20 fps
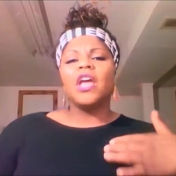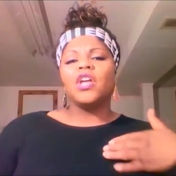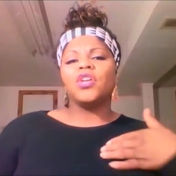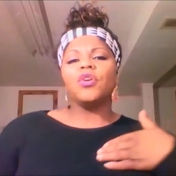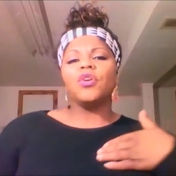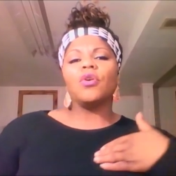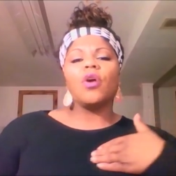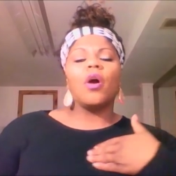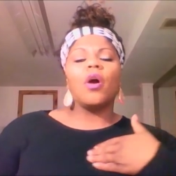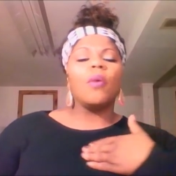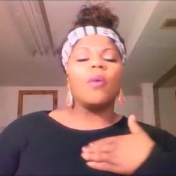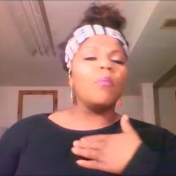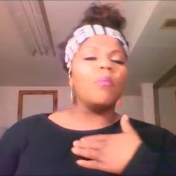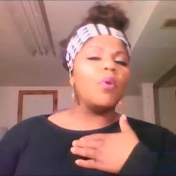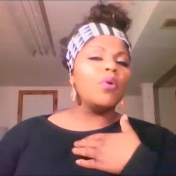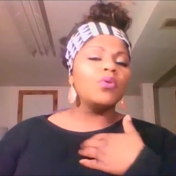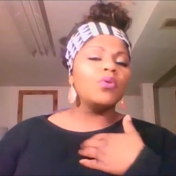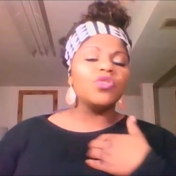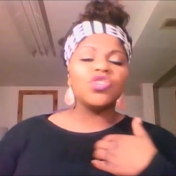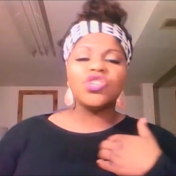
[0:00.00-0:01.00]
your your
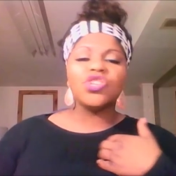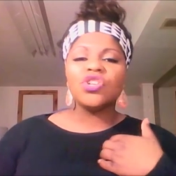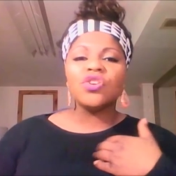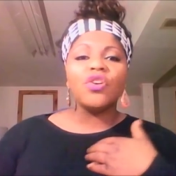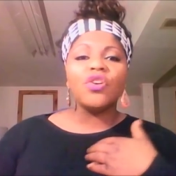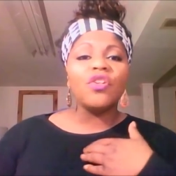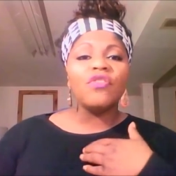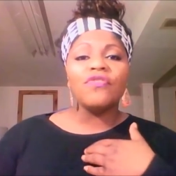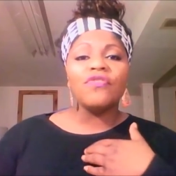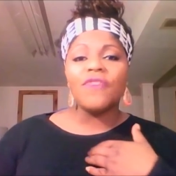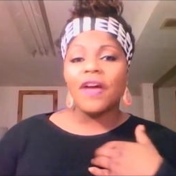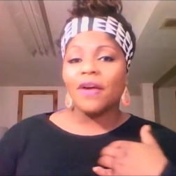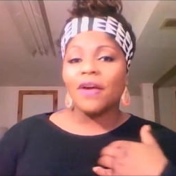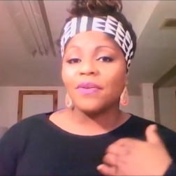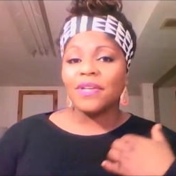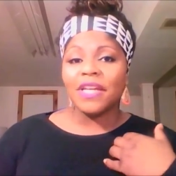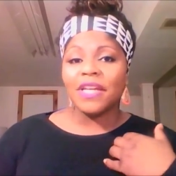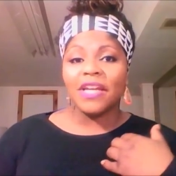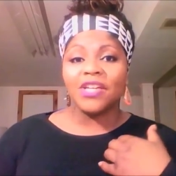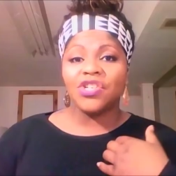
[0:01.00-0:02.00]
emotional
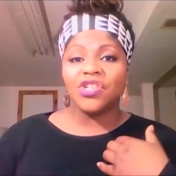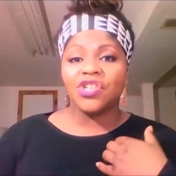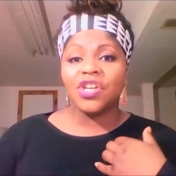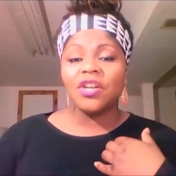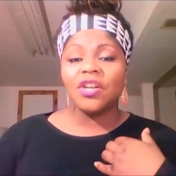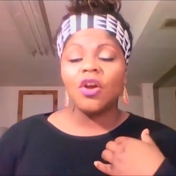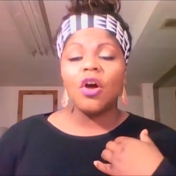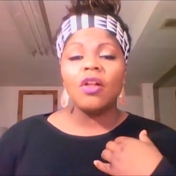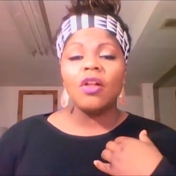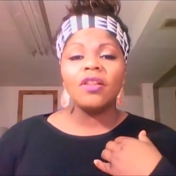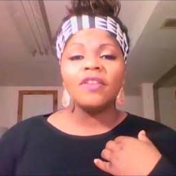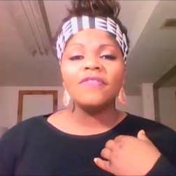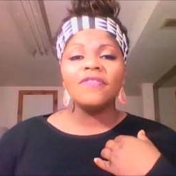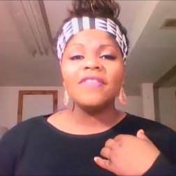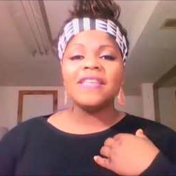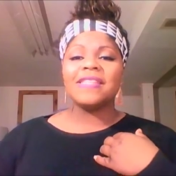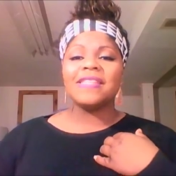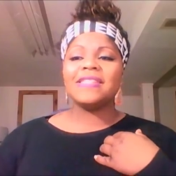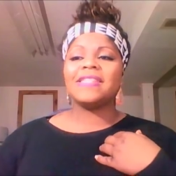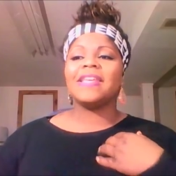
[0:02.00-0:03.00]
foundation. All of
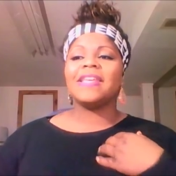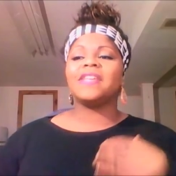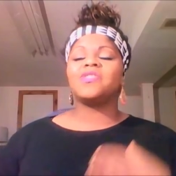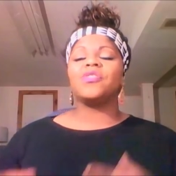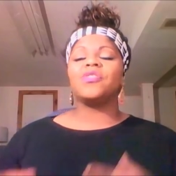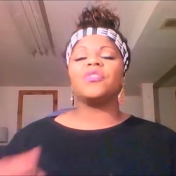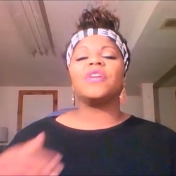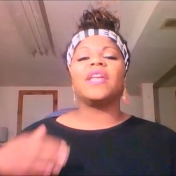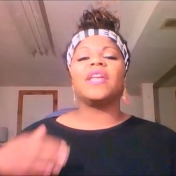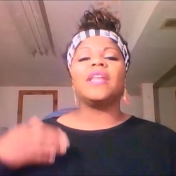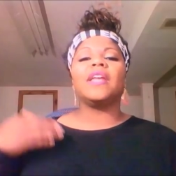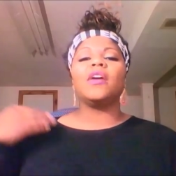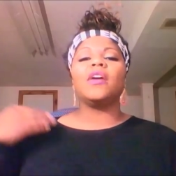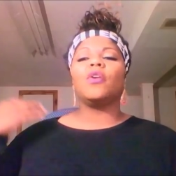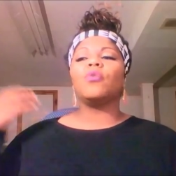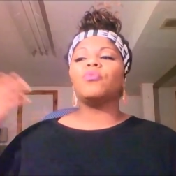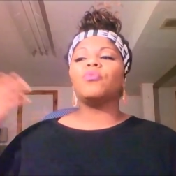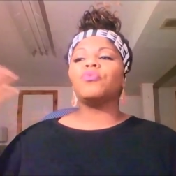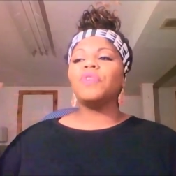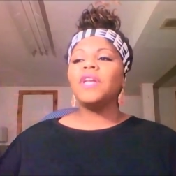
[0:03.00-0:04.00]
these things are getting a
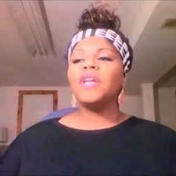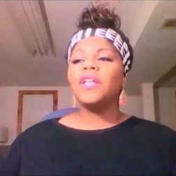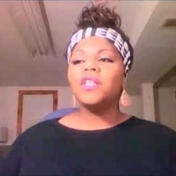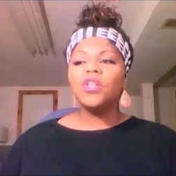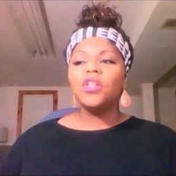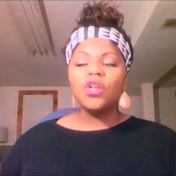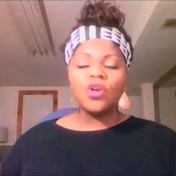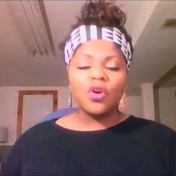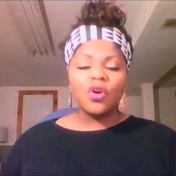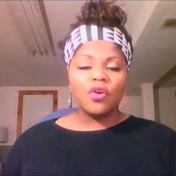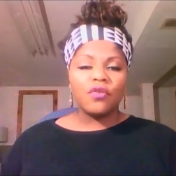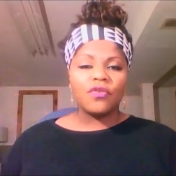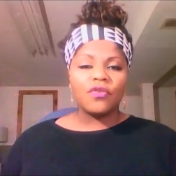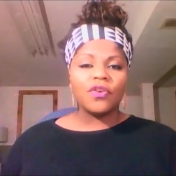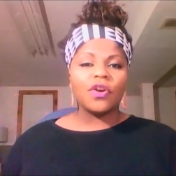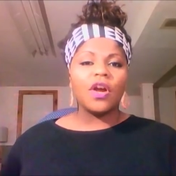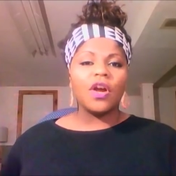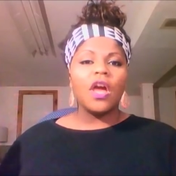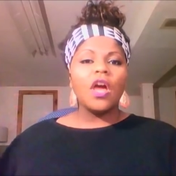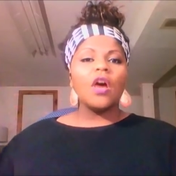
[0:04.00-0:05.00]
re look
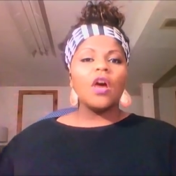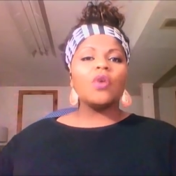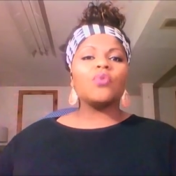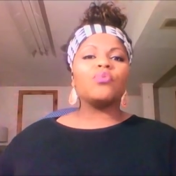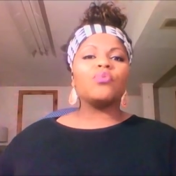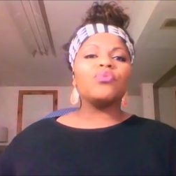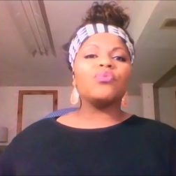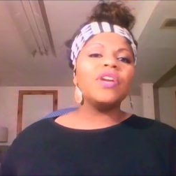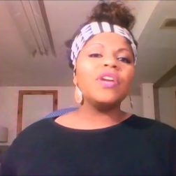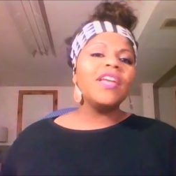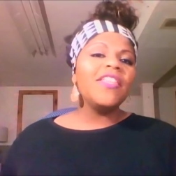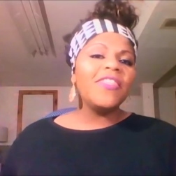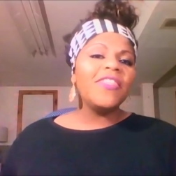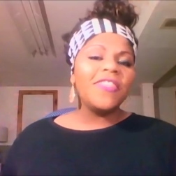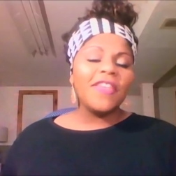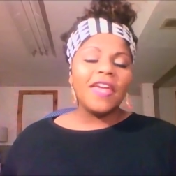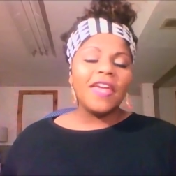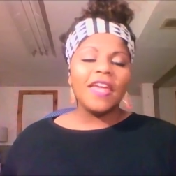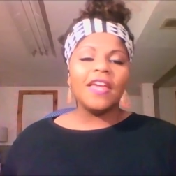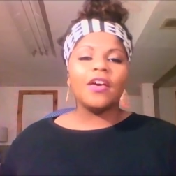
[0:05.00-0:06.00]
over, a
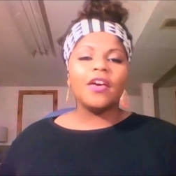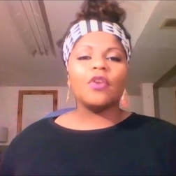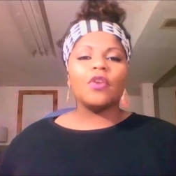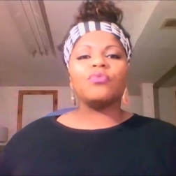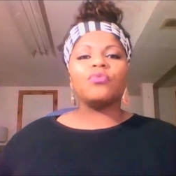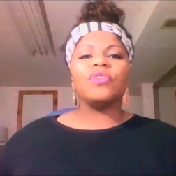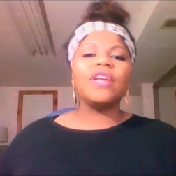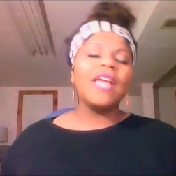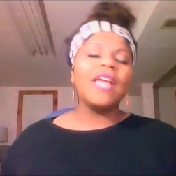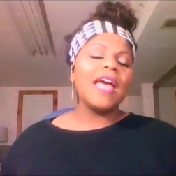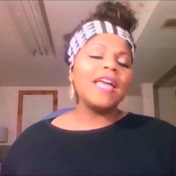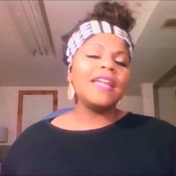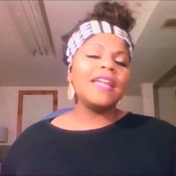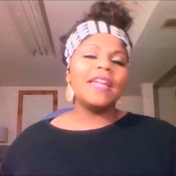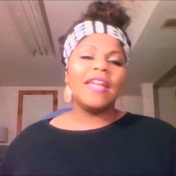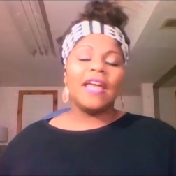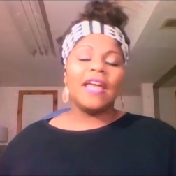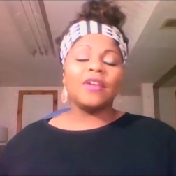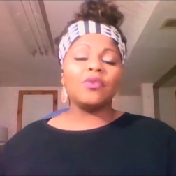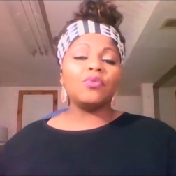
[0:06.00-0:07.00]
rethink, a re edit,
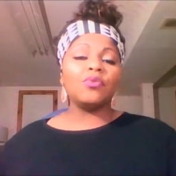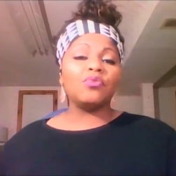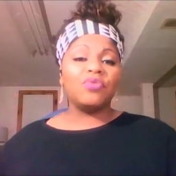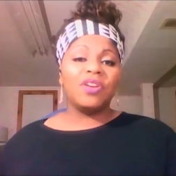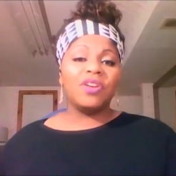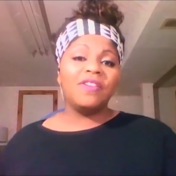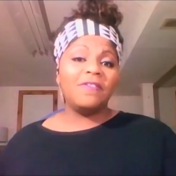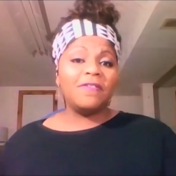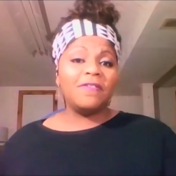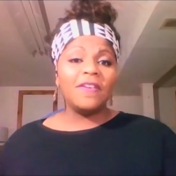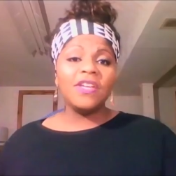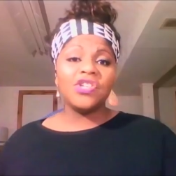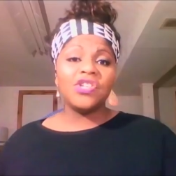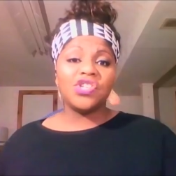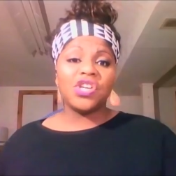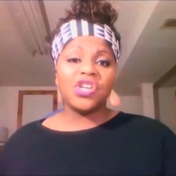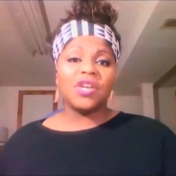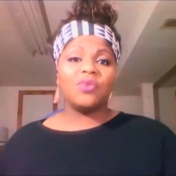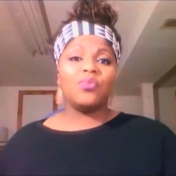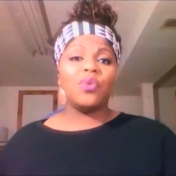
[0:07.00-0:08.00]
and a
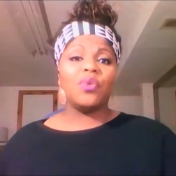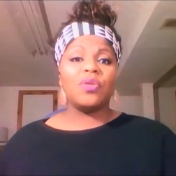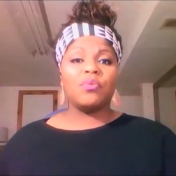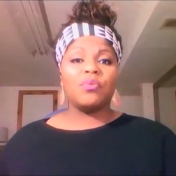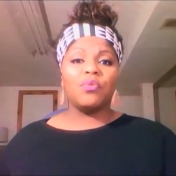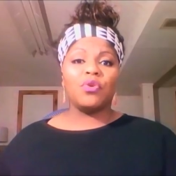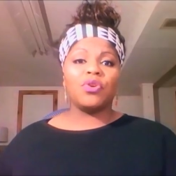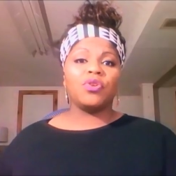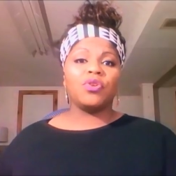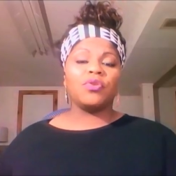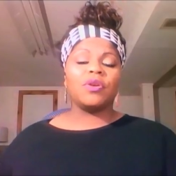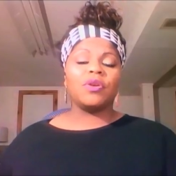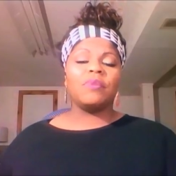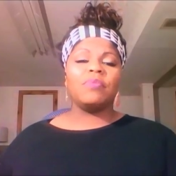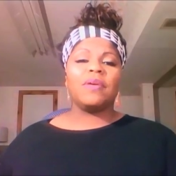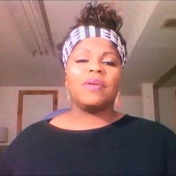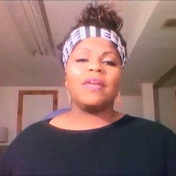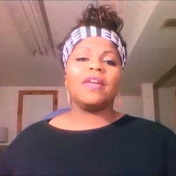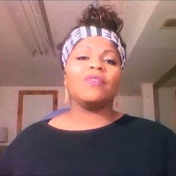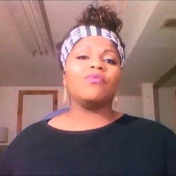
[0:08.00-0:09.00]
revision with Mercury
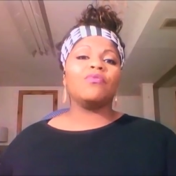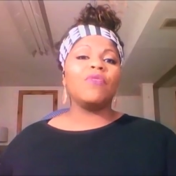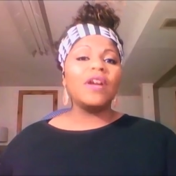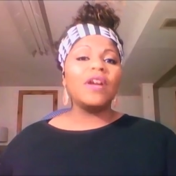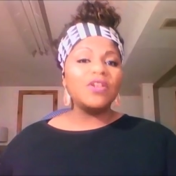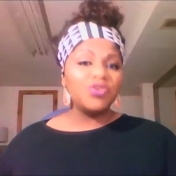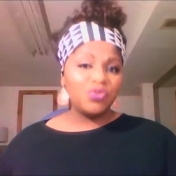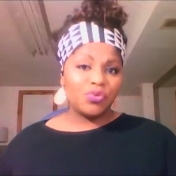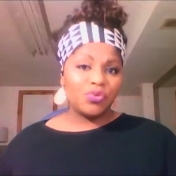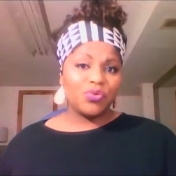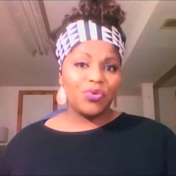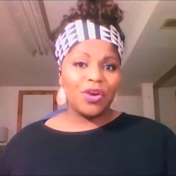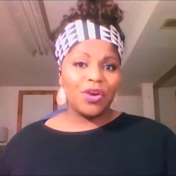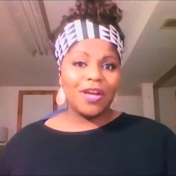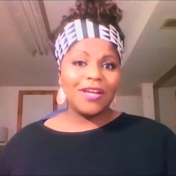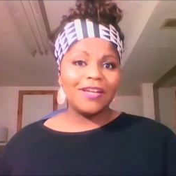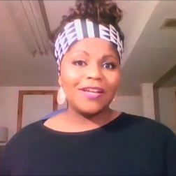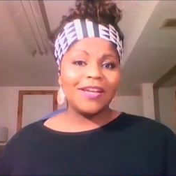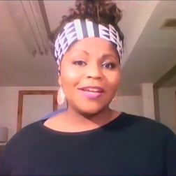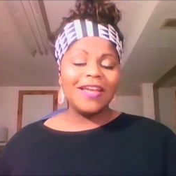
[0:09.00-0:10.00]
being
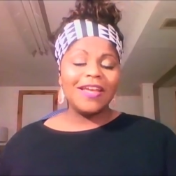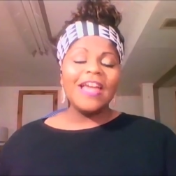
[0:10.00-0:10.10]
retrograde.